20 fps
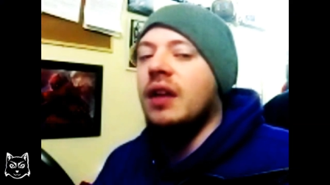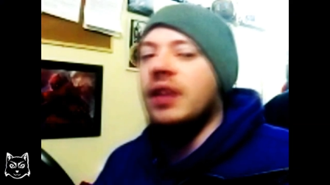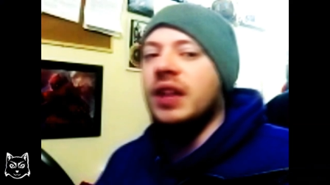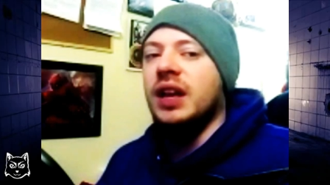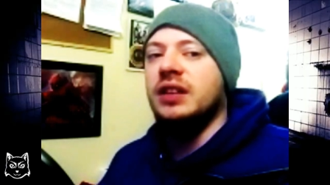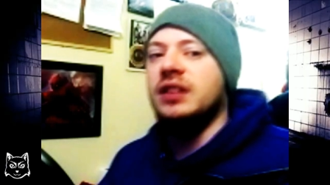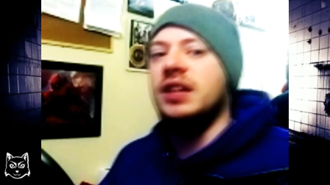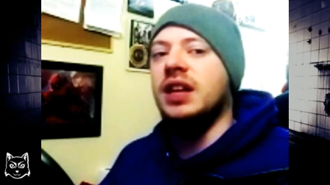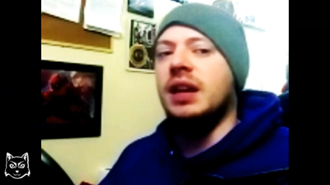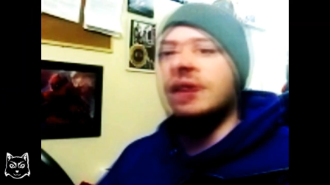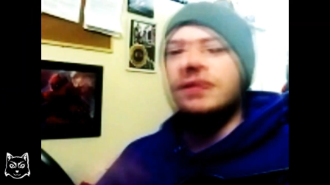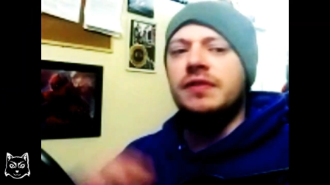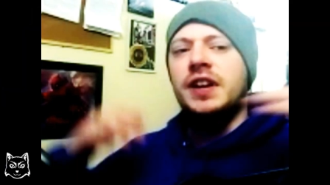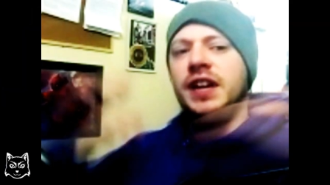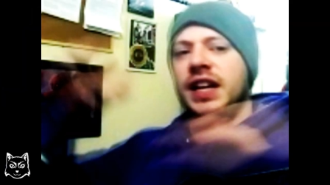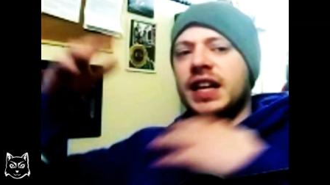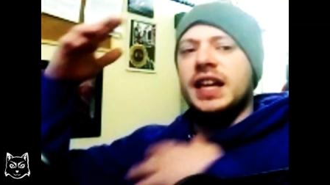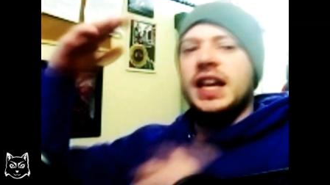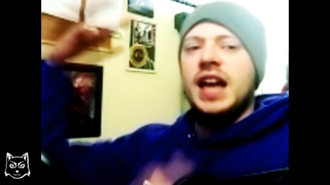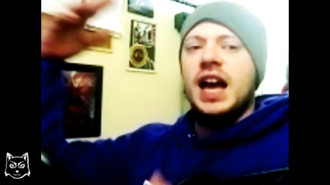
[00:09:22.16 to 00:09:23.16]
part of that
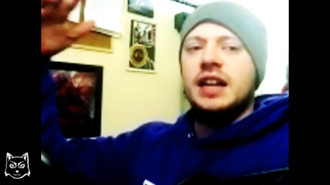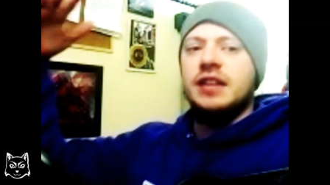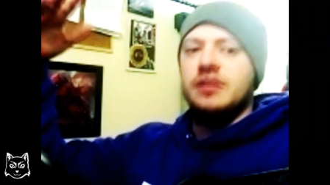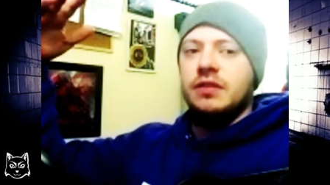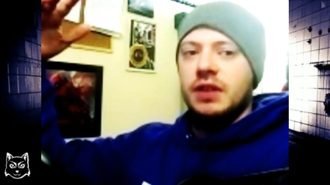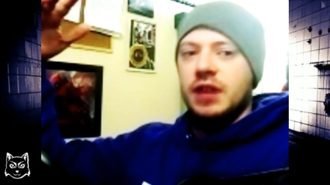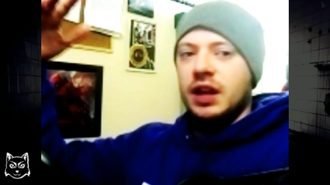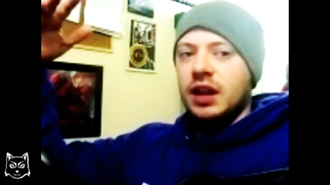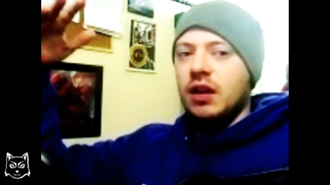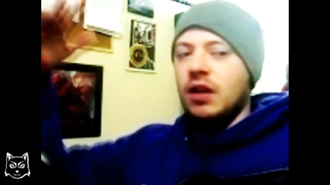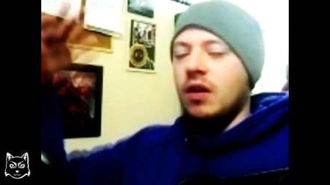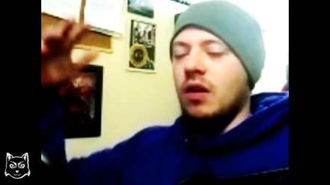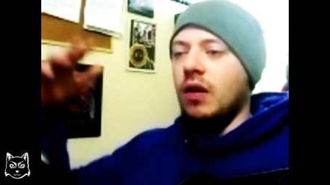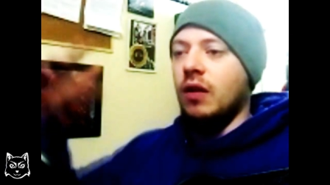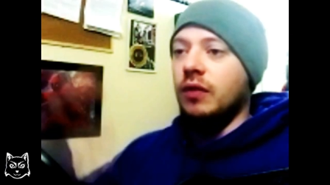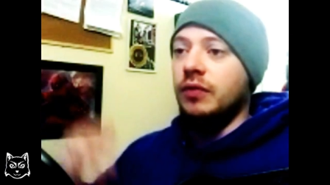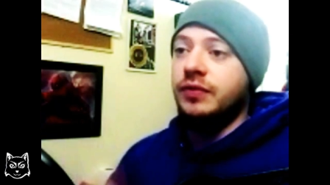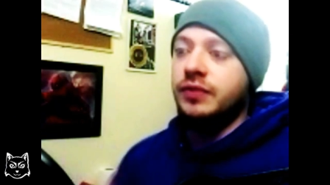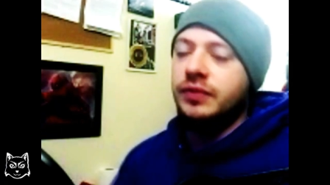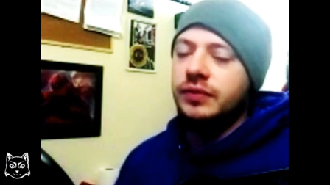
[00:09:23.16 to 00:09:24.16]
same fucking
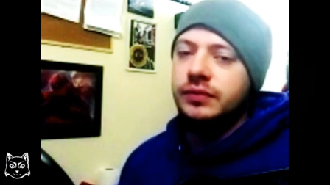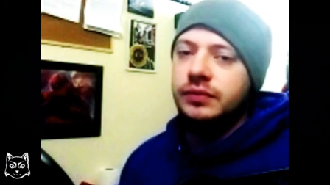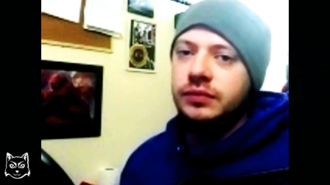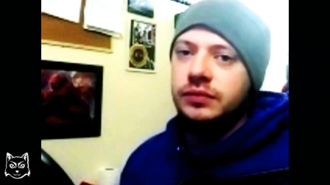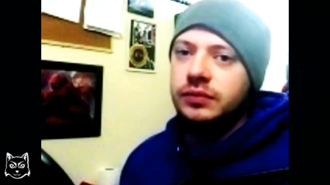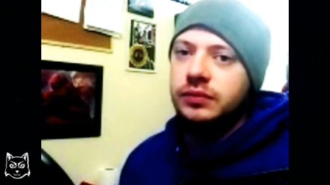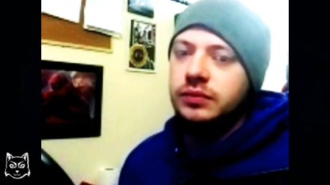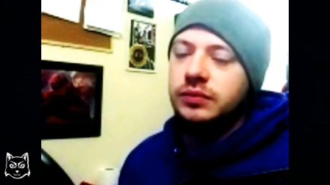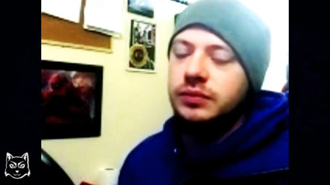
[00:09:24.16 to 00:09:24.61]
category of,